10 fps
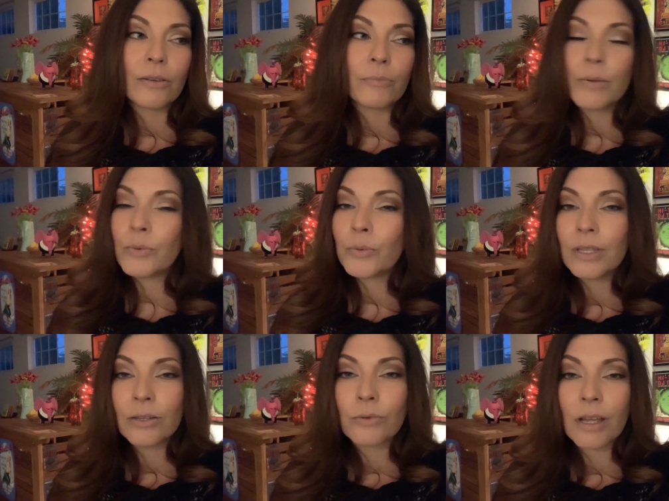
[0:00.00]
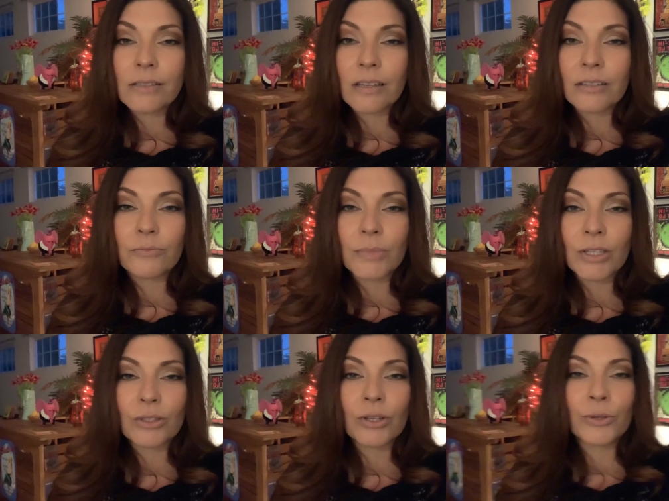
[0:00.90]
people would get a rise out of me,
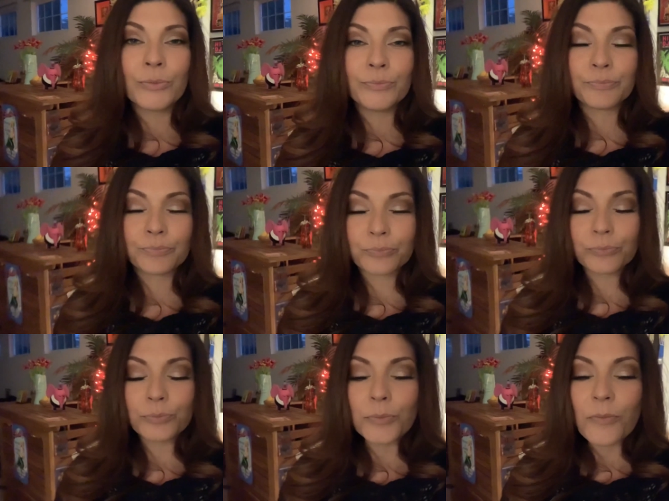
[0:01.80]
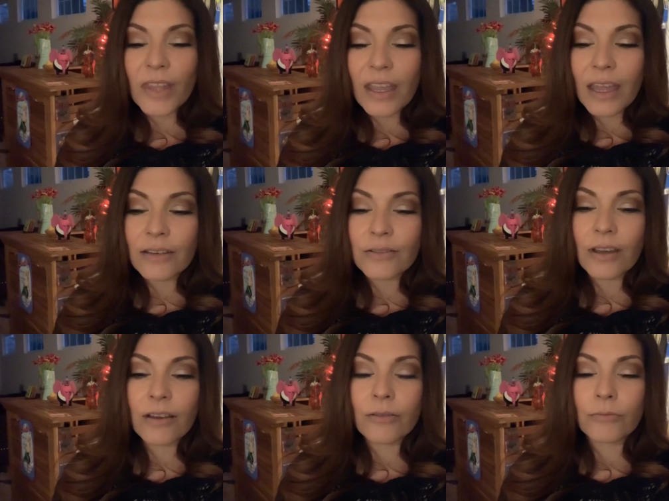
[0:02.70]
you know? And
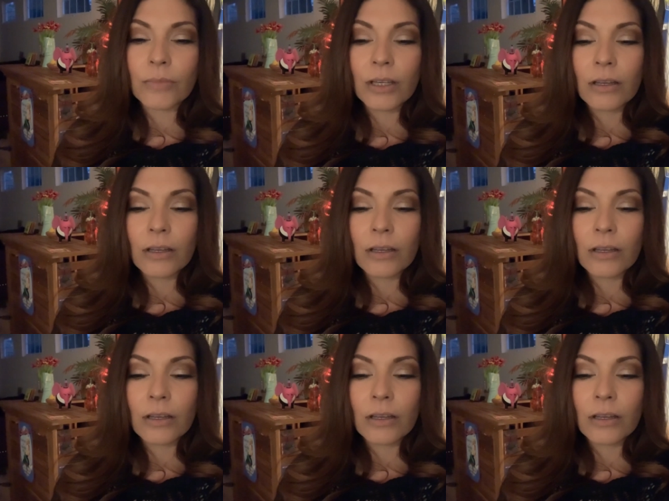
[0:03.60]
um,